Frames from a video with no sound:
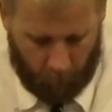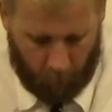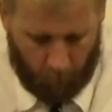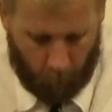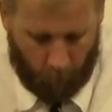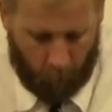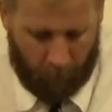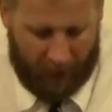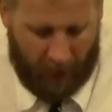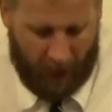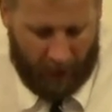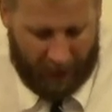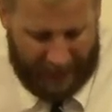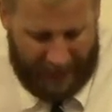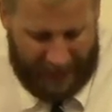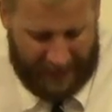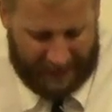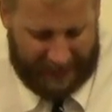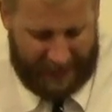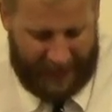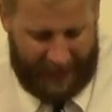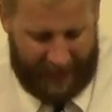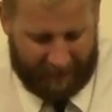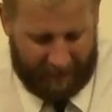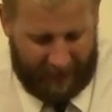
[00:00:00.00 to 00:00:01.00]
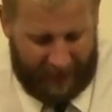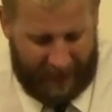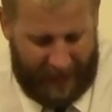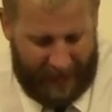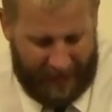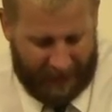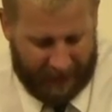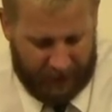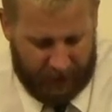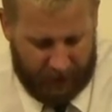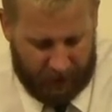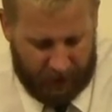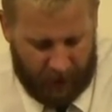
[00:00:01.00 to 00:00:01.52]
We ought not to have that
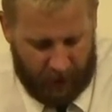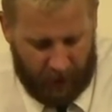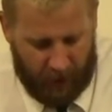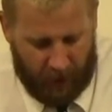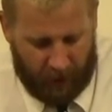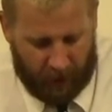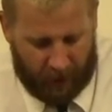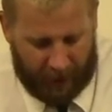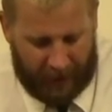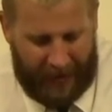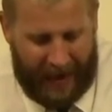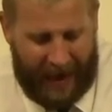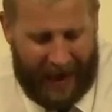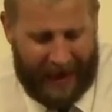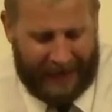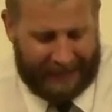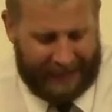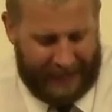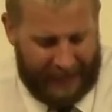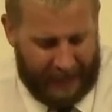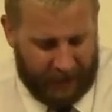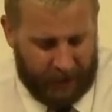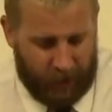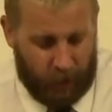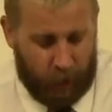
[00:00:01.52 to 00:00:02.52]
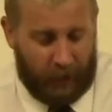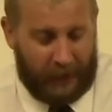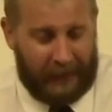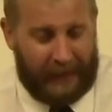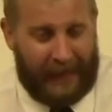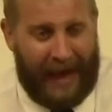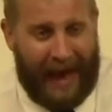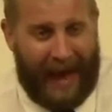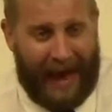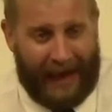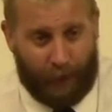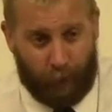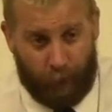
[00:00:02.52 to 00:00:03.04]
attitude. God can do a
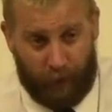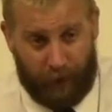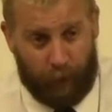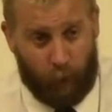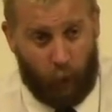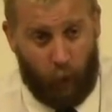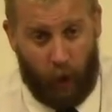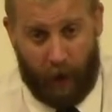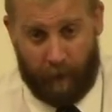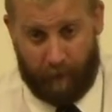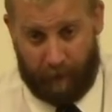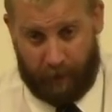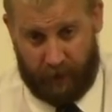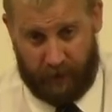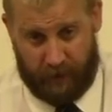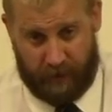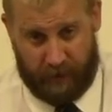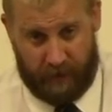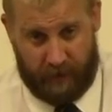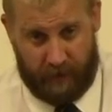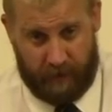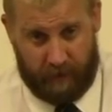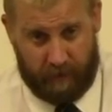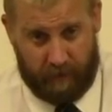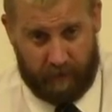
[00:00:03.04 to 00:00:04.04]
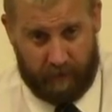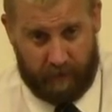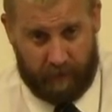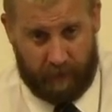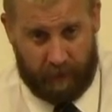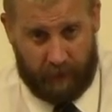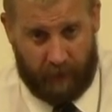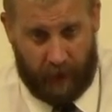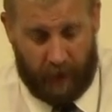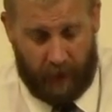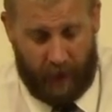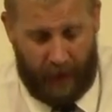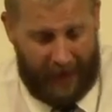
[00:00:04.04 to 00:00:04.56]
lot with one person.
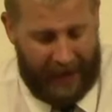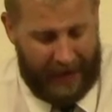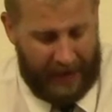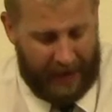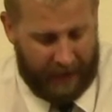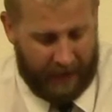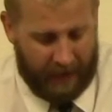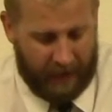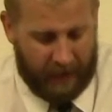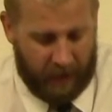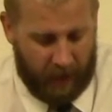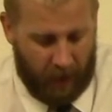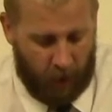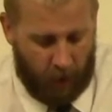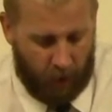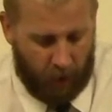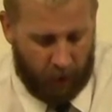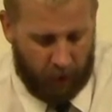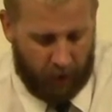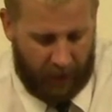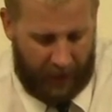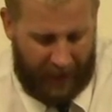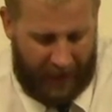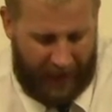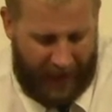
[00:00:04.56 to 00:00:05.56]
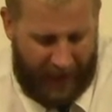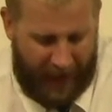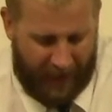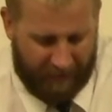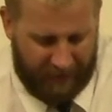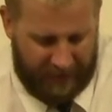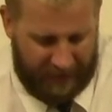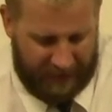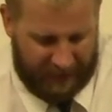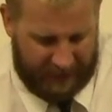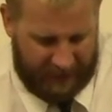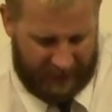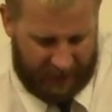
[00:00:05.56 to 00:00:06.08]
And, you know,
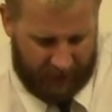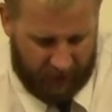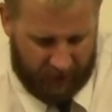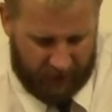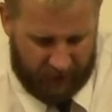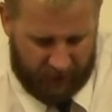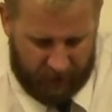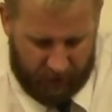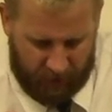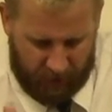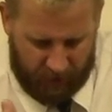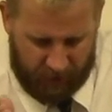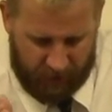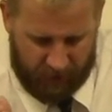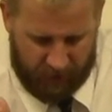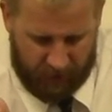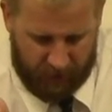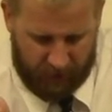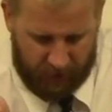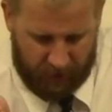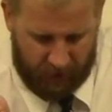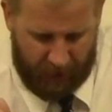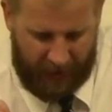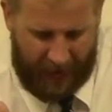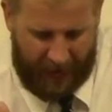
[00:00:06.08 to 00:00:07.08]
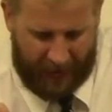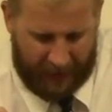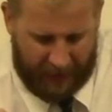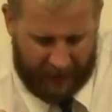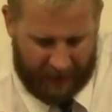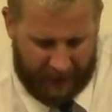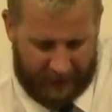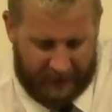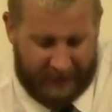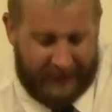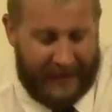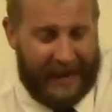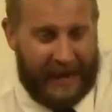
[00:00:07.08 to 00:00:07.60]
obviously there's, there's, you're not going
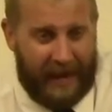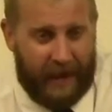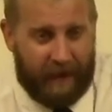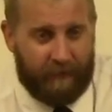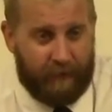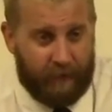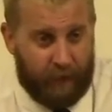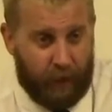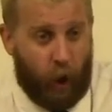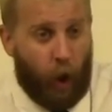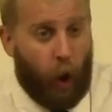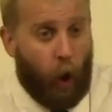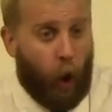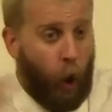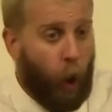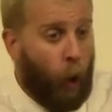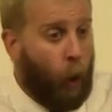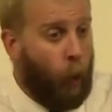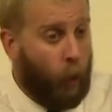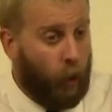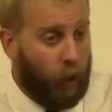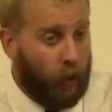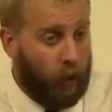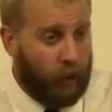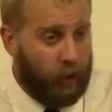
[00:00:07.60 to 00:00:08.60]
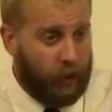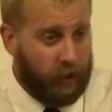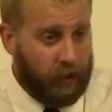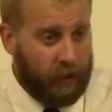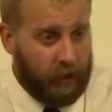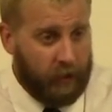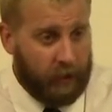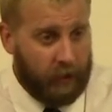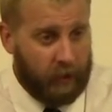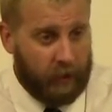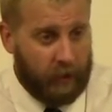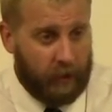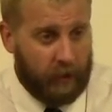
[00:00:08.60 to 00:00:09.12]
to save the whole
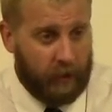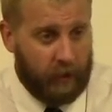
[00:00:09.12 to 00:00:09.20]
world.